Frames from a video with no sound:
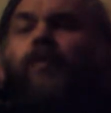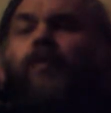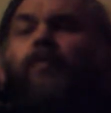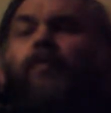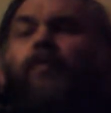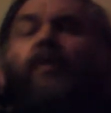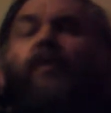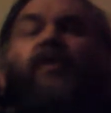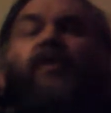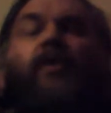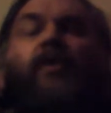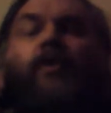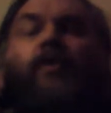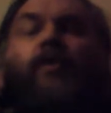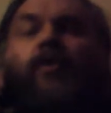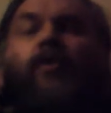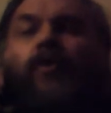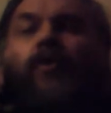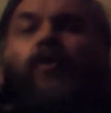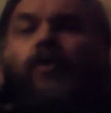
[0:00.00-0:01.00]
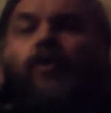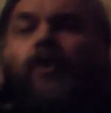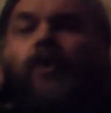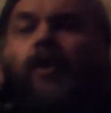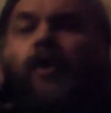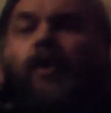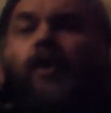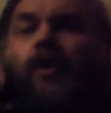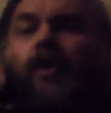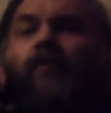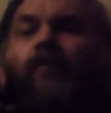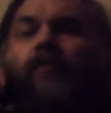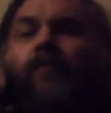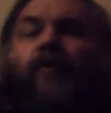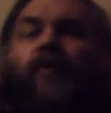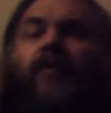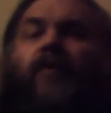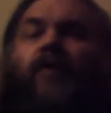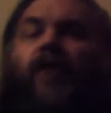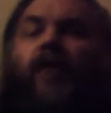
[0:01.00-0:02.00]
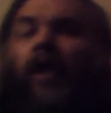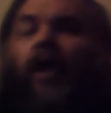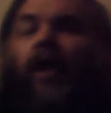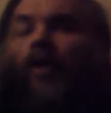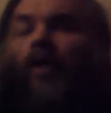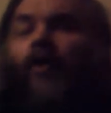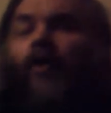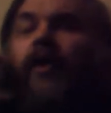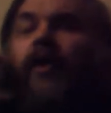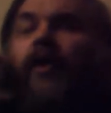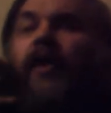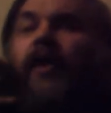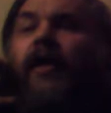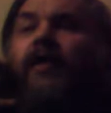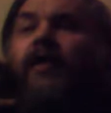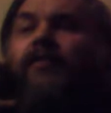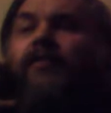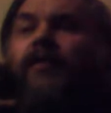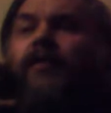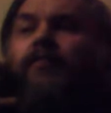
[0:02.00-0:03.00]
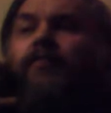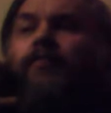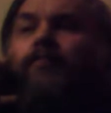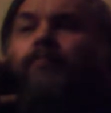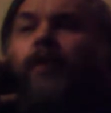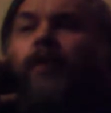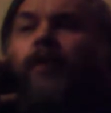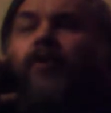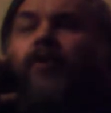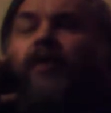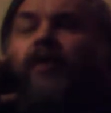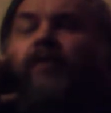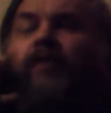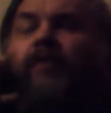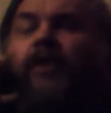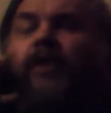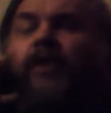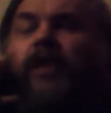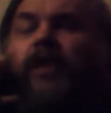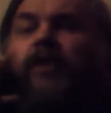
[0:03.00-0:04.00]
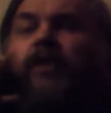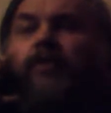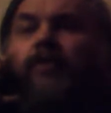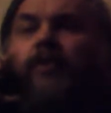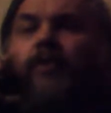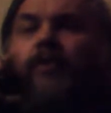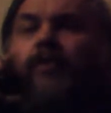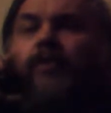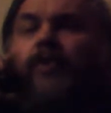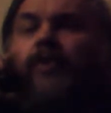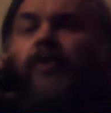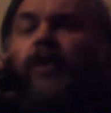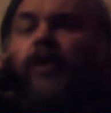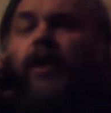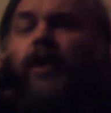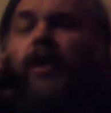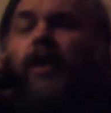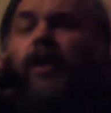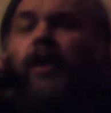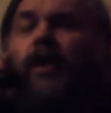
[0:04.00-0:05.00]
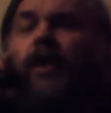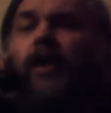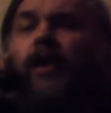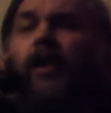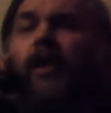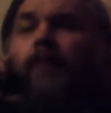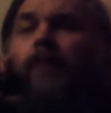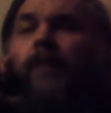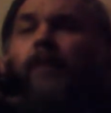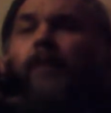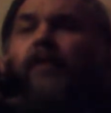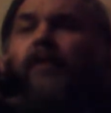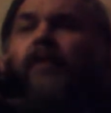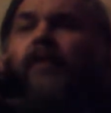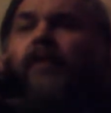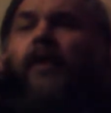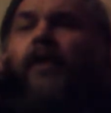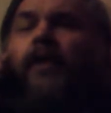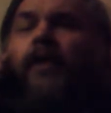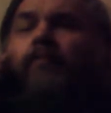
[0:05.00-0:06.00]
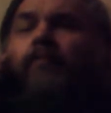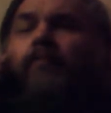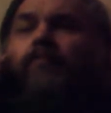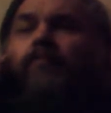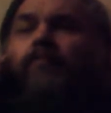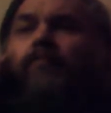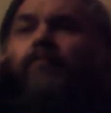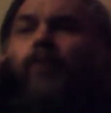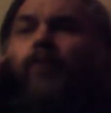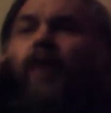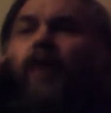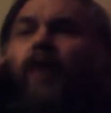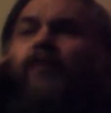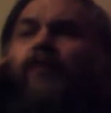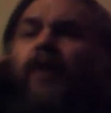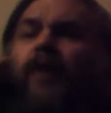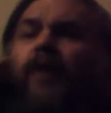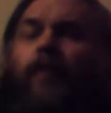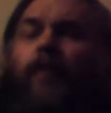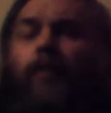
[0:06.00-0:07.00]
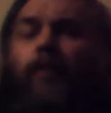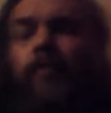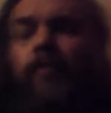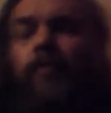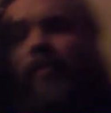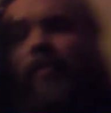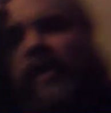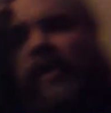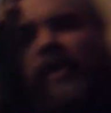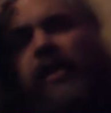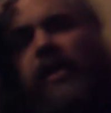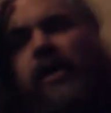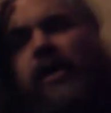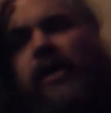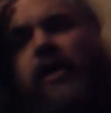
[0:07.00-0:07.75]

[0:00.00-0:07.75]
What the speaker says: material for the entire congregation, that's mostly the judgment. But what I think I'd probably